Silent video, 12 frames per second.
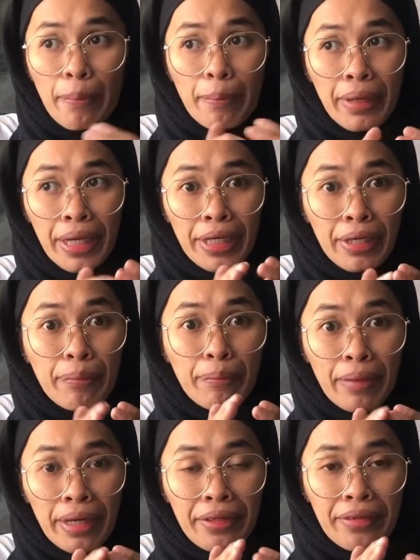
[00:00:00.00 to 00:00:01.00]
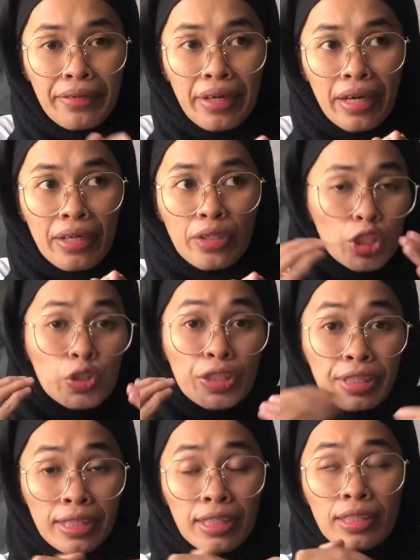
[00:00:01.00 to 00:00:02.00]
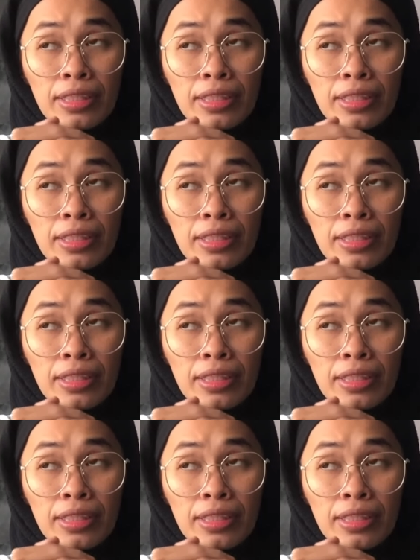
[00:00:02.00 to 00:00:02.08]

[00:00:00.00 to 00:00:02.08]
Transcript: bear in mind that you still